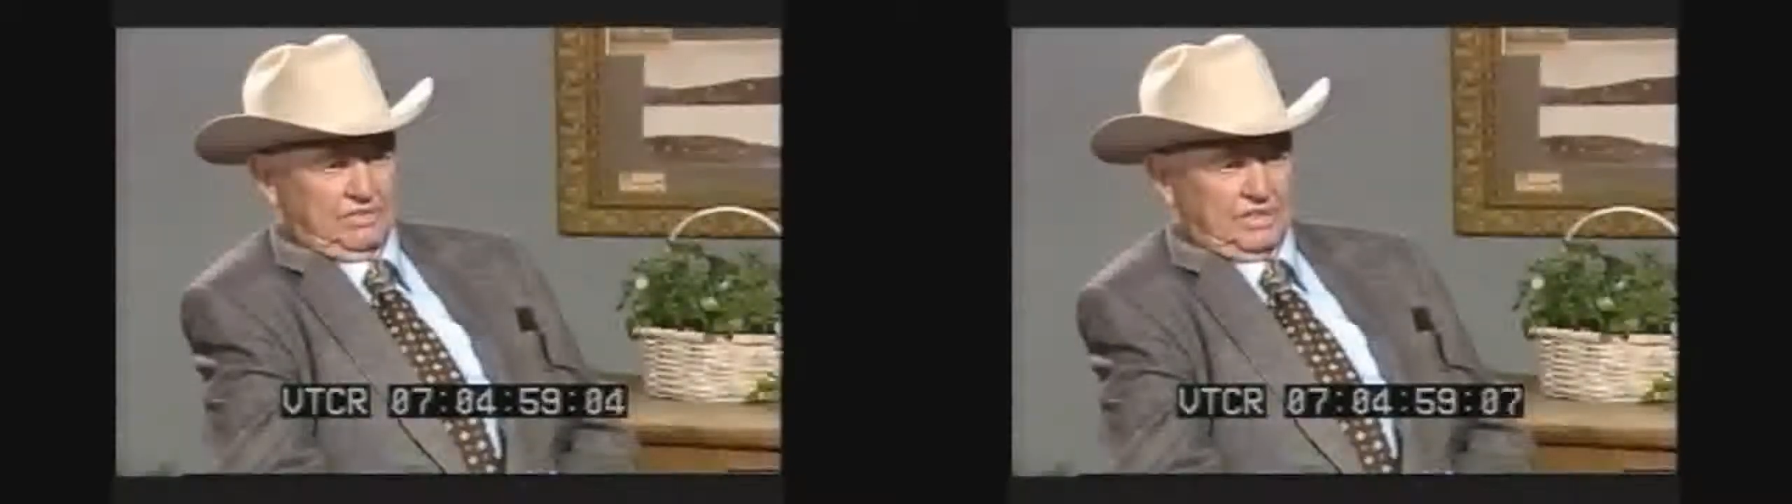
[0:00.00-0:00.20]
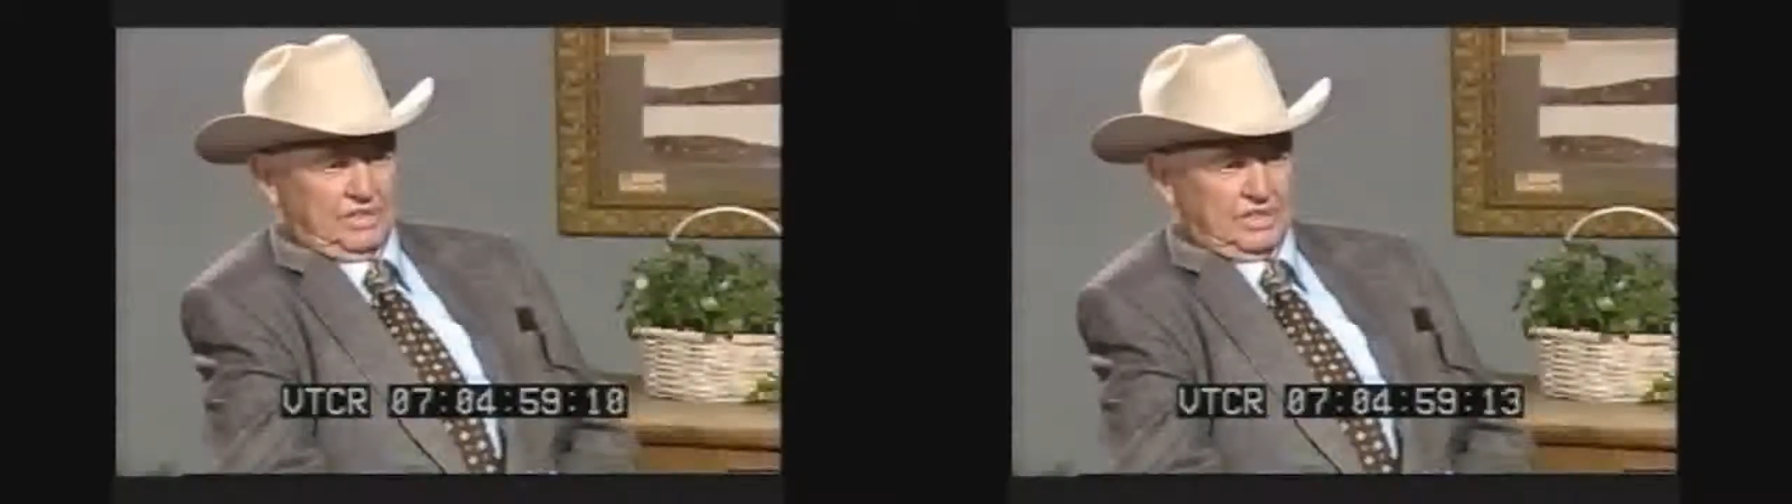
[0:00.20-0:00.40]

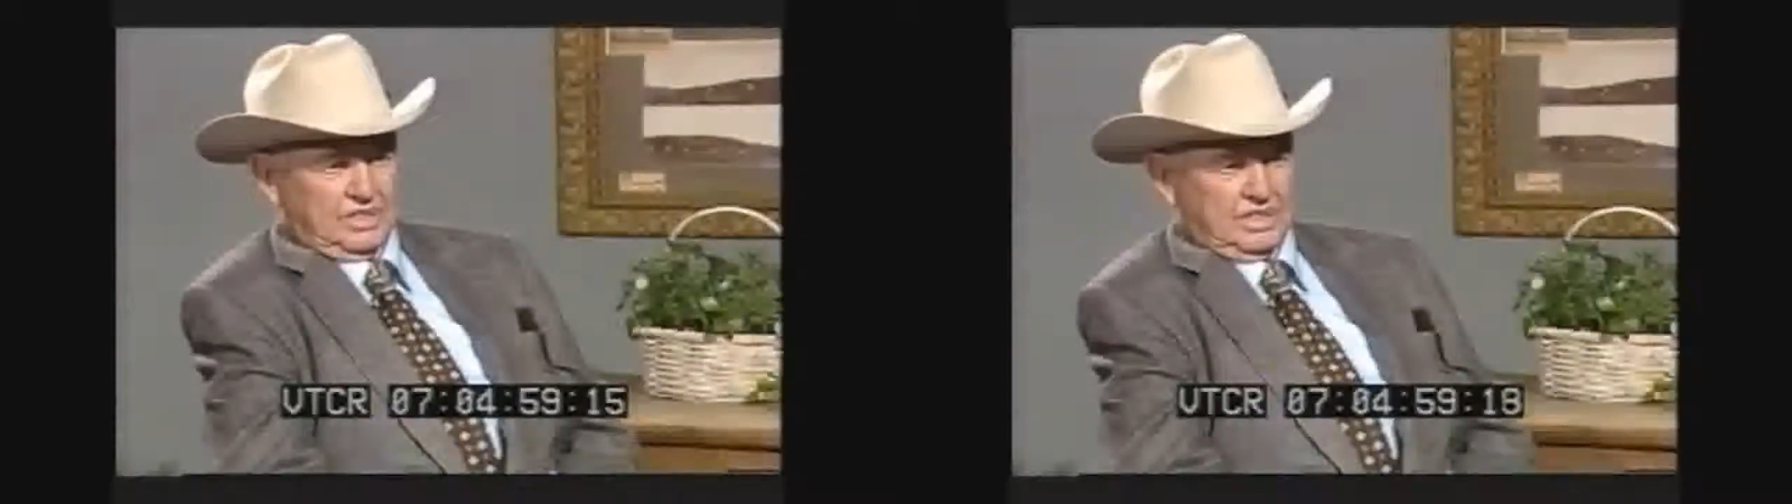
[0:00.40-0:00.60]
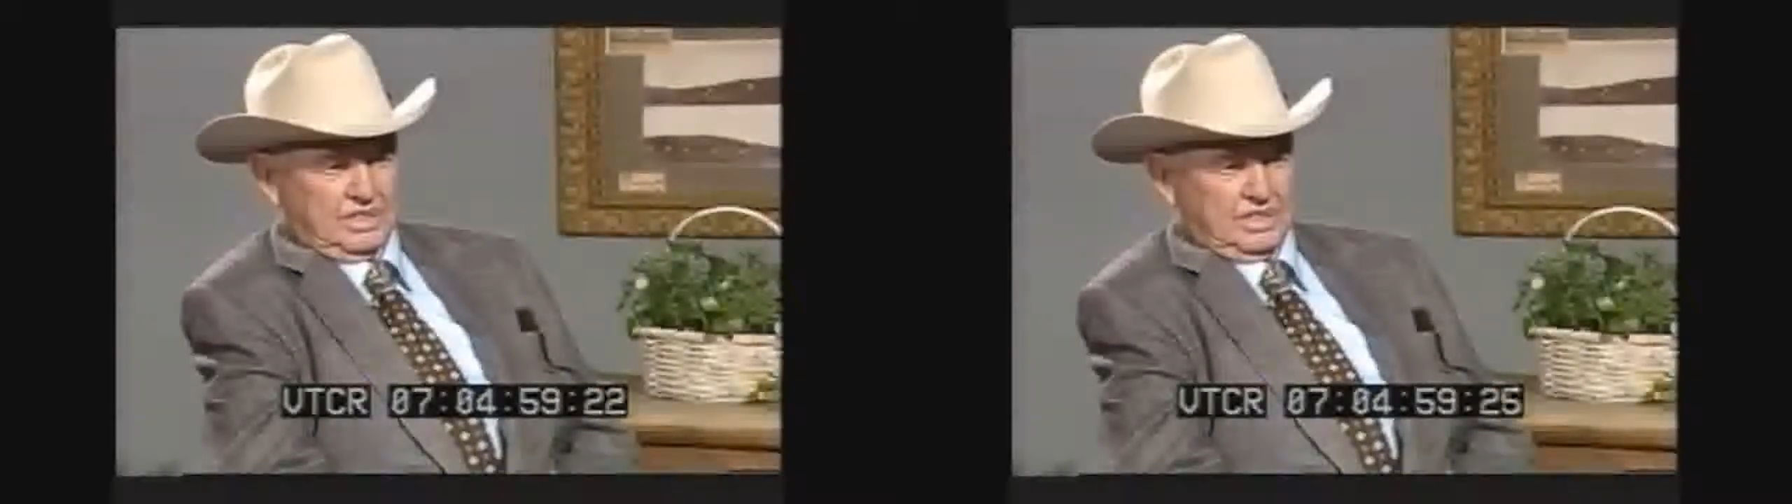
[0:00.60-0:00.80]

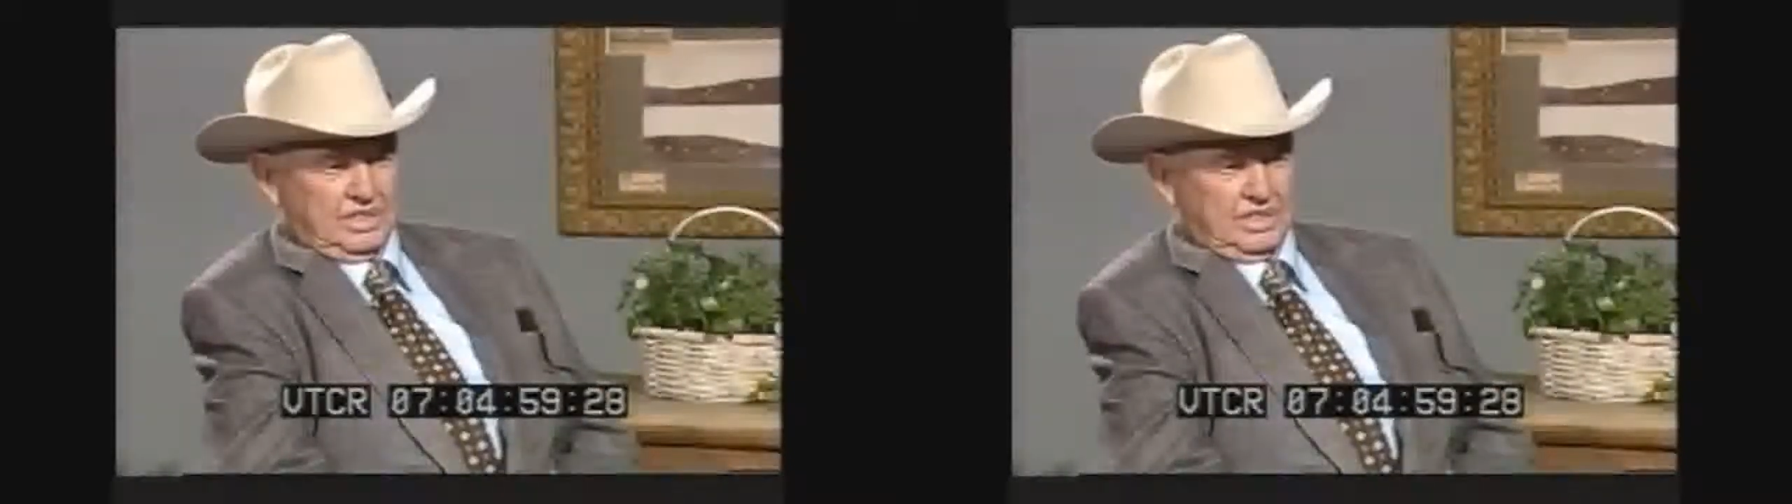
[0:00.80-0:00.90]
furnished